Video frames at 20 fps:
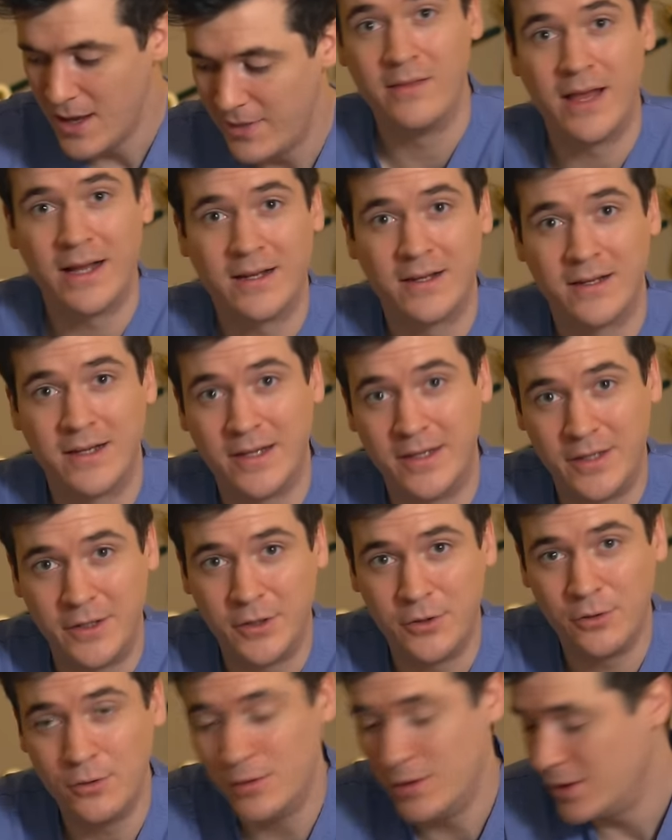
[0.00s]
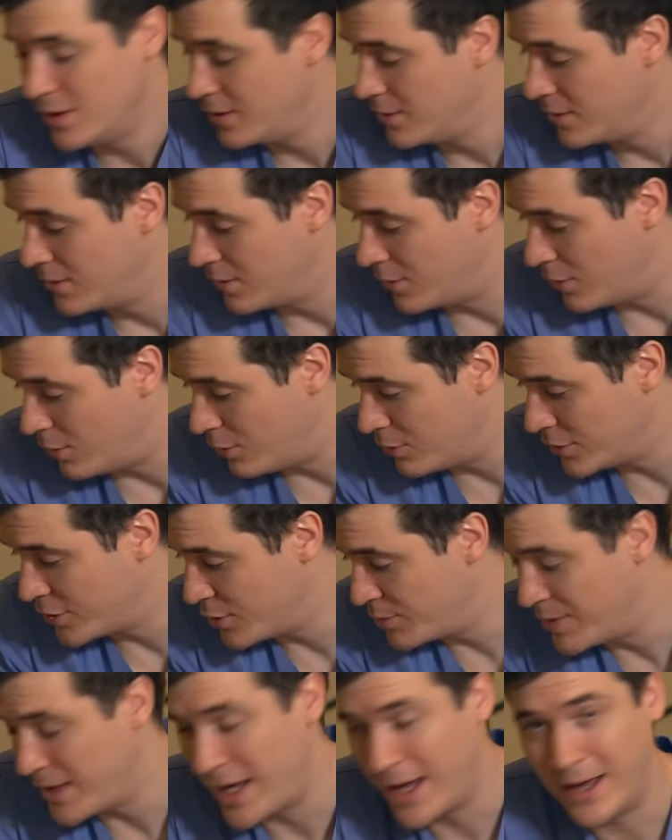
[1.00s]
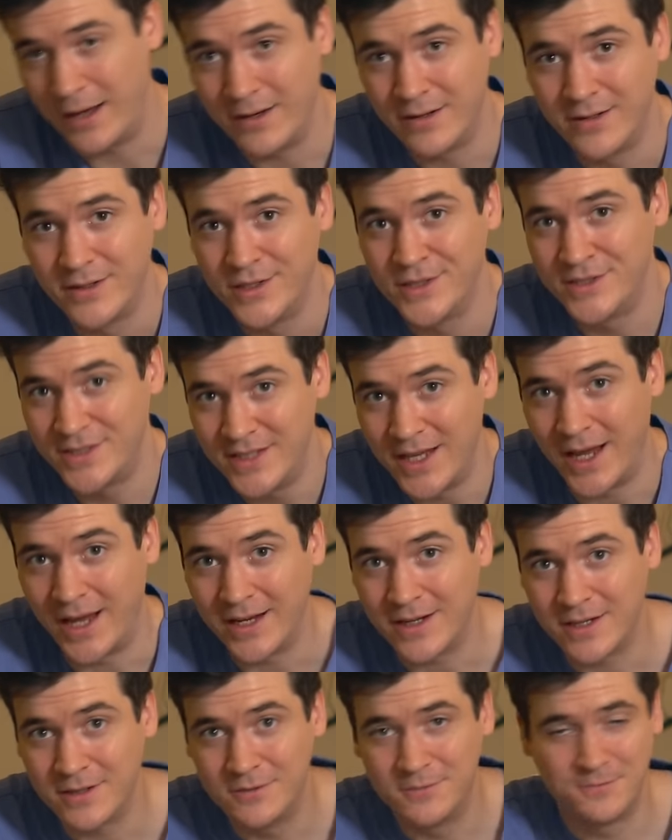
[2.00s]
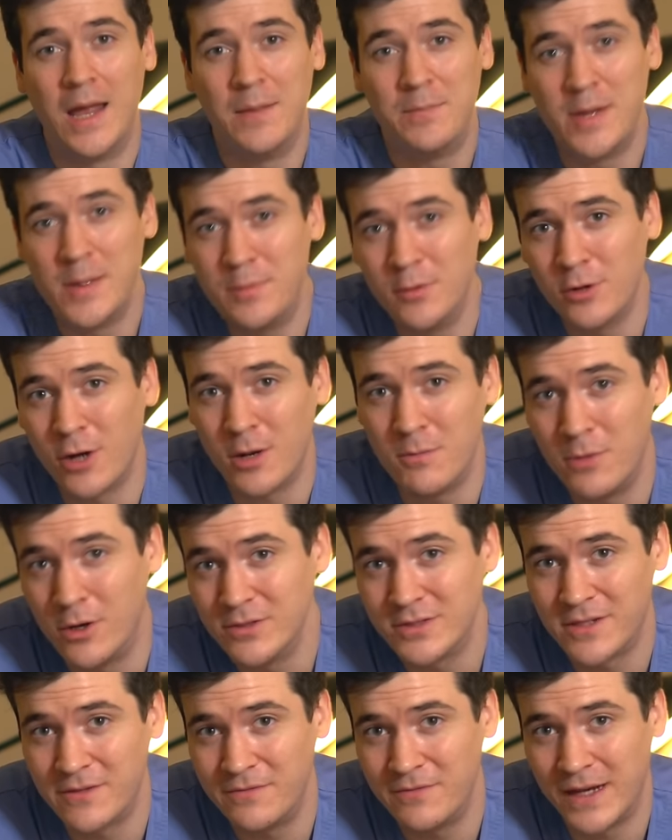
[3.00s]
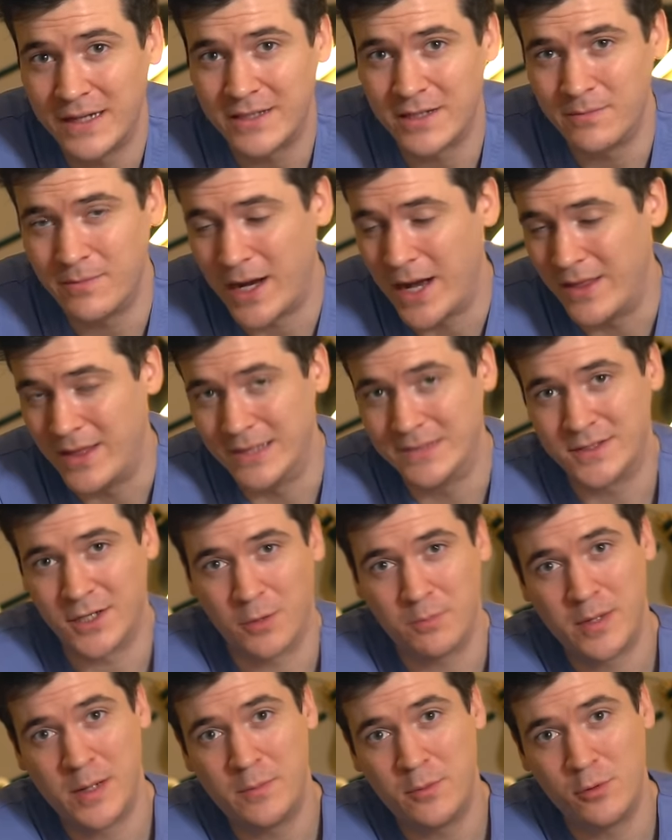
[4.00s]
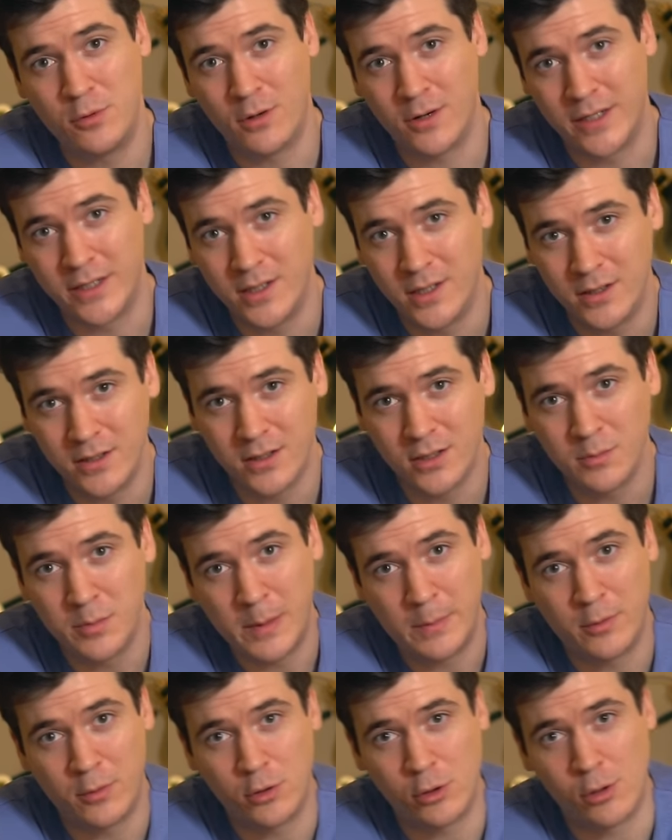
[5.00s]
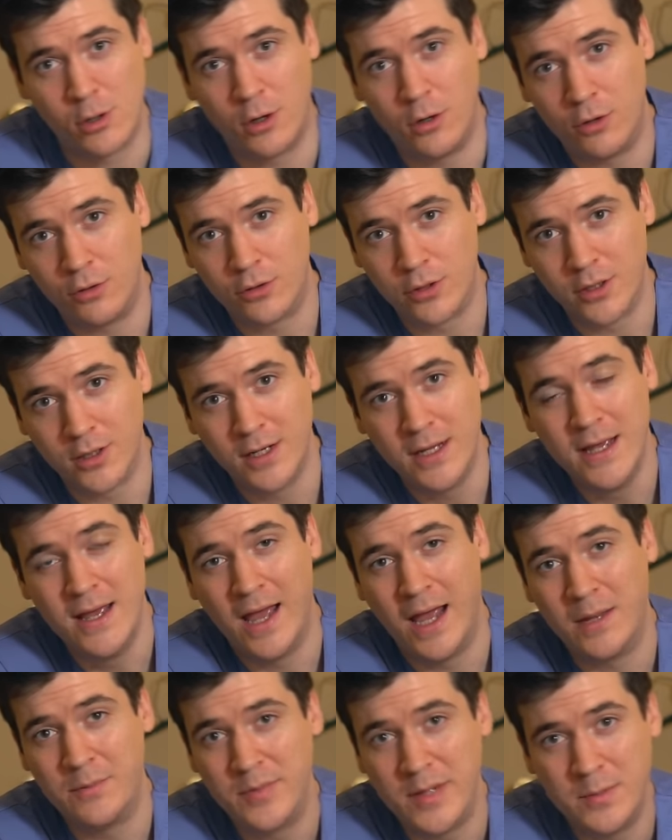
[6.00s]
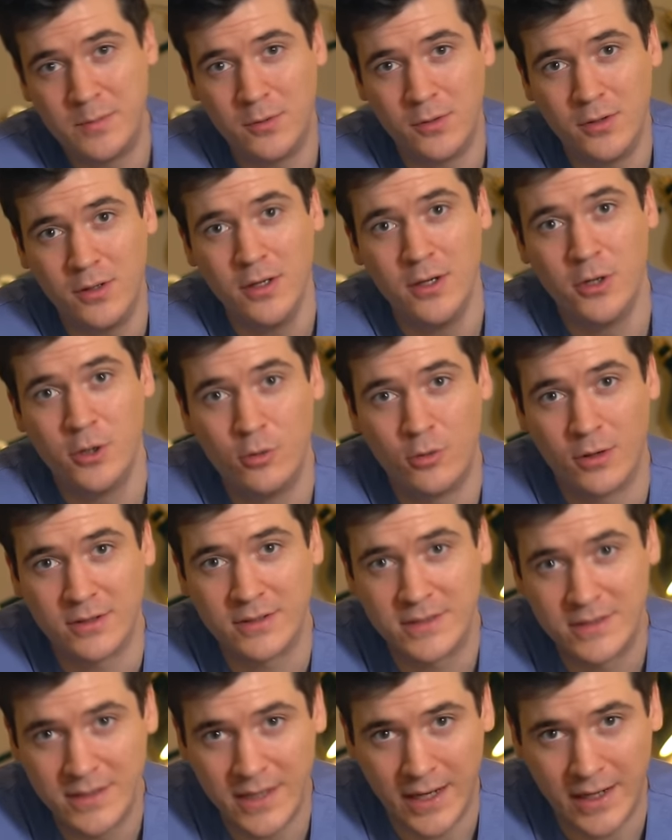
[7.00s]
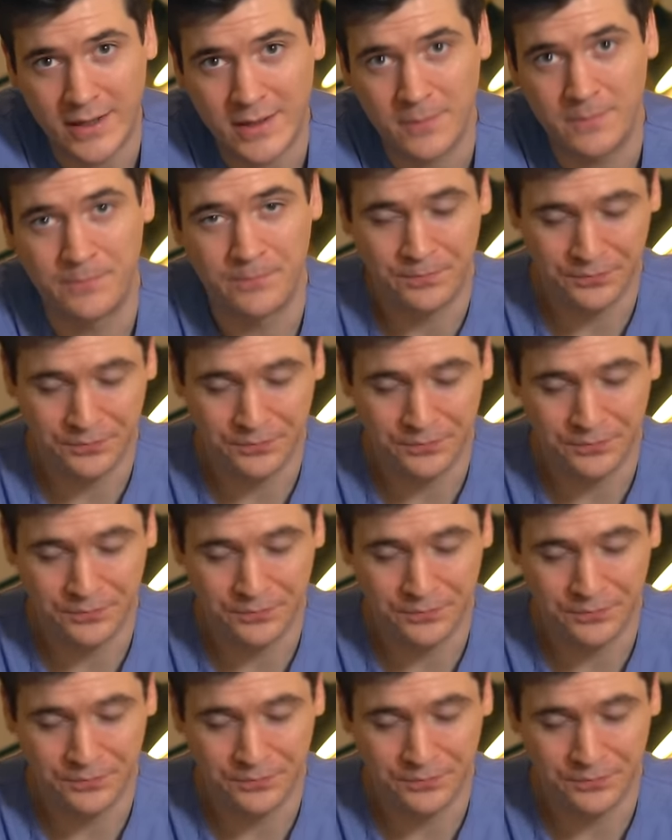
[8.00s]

That could get you or your pet sick. And people who are most affected by this are people who are younger, people who are older, and people who are sick.